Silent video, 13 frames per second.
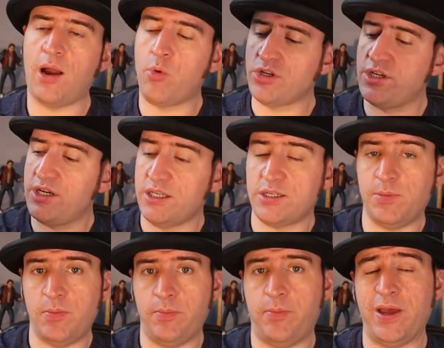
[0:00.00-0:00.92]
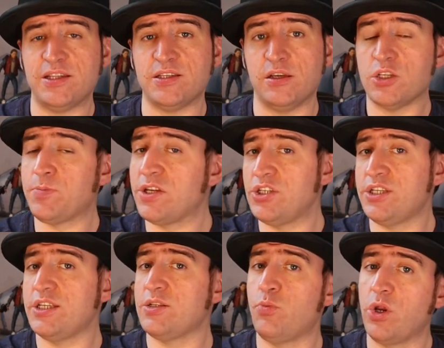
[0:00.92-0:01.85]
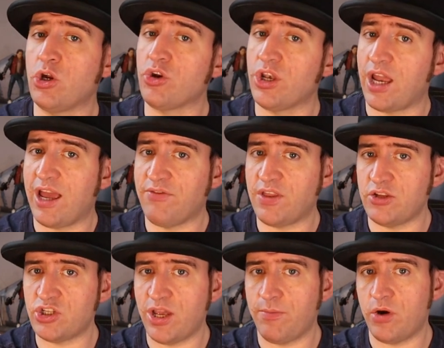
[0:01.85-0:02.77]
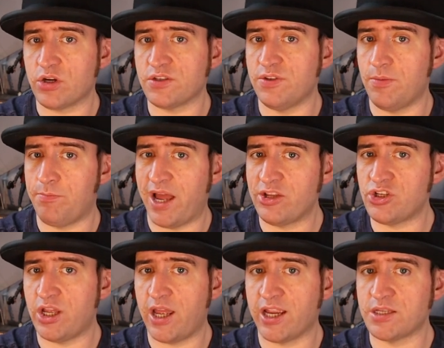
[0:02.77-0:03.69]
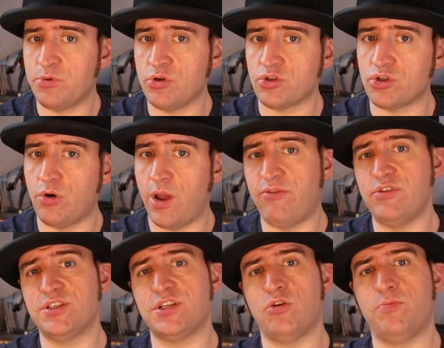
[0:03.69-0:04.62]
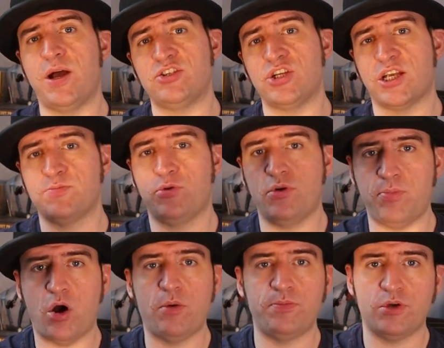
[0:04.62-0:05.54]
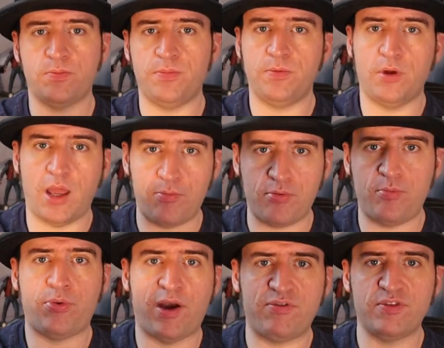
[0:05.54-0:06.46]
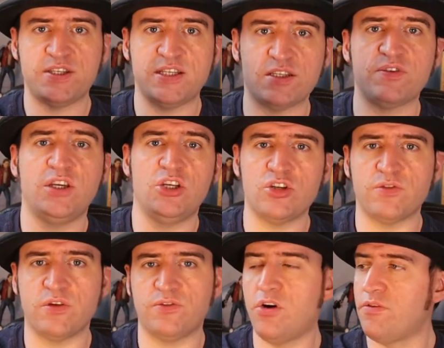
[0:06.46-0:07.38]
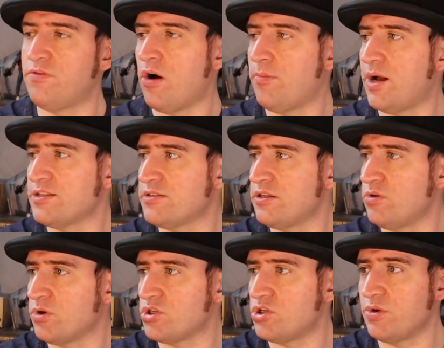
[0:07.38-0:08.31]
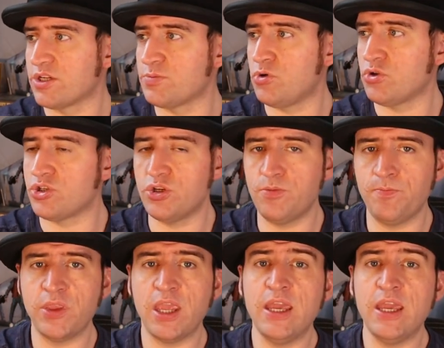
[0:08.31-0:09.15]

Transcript: I wanted it to be better, especially since we couldn't have that checkbox for the batch export. So every single batch export popped up preferences for each of the formats that you wanted to export to.